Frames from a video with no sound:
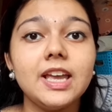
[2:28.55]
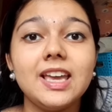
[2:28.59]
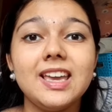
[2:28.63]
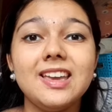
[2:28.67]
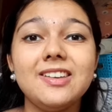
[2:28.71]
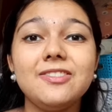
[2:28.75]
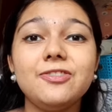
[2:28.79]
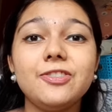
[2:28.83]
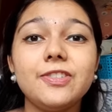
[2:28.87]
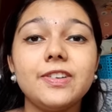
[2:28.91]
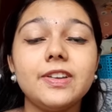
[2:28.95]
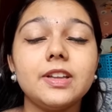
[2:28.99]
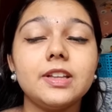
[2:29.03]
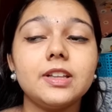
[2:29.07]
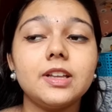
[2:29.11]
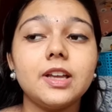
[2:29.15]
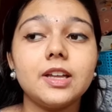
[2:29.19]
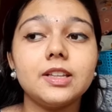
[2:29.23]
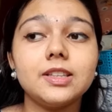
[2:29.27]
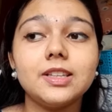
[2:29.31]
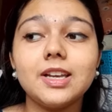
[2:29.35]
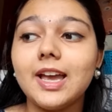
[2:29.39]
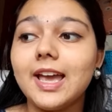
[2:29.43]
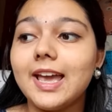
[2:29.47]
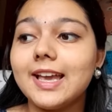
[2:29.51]
If
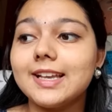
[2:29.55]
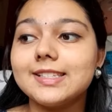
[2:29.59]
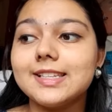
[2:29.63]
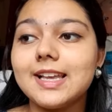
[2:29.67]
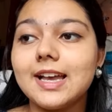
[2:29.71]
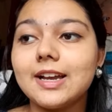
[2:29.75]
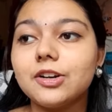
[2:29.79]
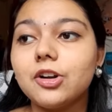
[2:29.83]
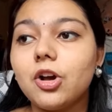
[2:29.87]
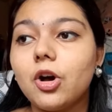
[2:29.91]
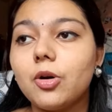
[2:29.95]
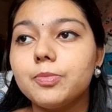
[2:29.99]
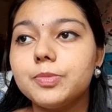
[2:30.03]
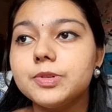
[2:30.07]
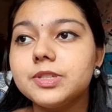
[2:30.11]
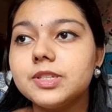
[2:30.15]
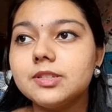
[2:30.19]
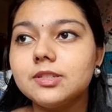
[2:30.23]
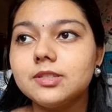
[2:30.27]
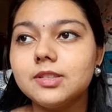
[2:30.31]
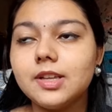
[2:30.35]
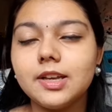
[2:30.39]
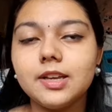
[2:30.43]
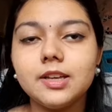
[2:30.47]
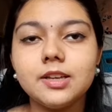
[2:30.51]
the exact
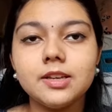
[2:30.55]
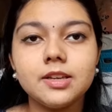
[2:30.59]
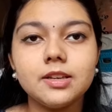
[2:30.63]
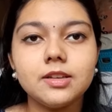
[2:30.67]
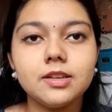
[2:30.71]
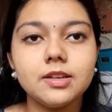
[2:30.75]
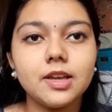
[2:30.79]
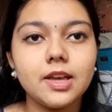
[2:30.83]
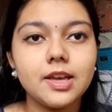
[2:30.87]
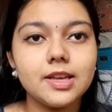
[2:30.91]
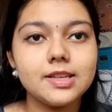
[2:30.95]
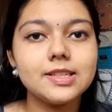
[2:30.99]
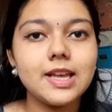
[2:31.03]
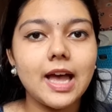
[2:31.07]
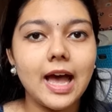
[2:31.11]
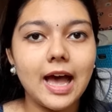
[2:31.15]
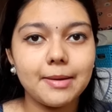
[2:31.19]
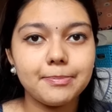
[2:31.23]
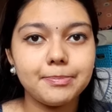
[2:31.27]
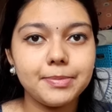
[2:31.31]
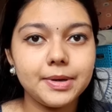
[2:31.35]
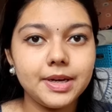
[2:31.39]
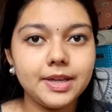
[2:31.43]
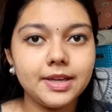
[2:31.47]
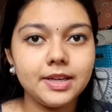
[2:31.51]
opposite thing is
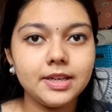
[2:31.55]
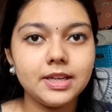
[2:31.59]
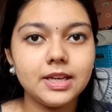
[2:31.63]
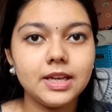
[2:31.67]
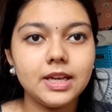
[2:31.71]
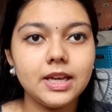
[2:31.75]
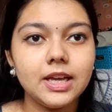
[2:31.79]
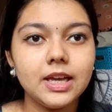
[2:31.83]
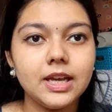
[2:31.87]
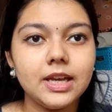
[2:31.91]
happening,